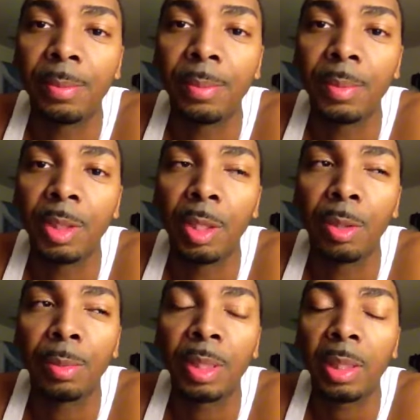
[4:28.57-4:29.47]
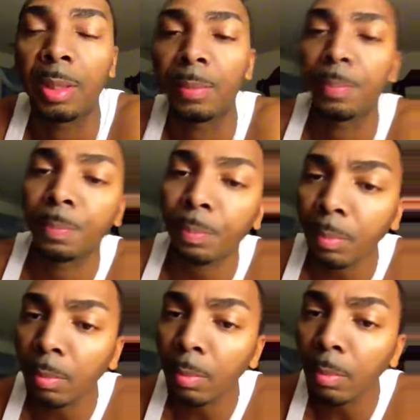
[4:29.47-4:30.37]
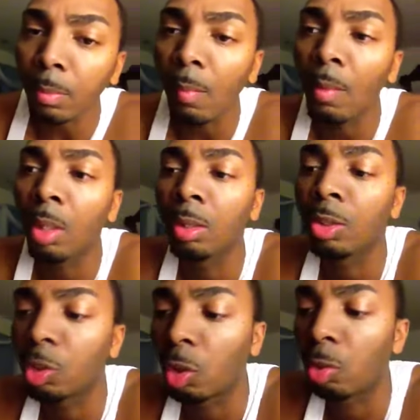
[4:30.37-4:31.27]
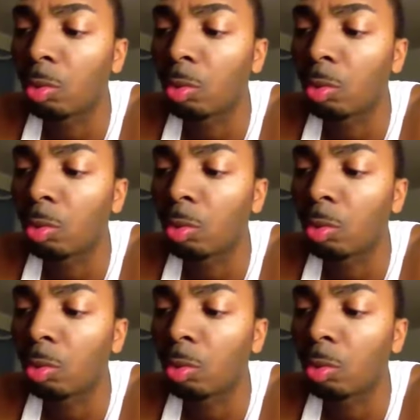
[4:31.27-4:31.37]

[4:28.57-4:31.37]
You know what I'm saying? So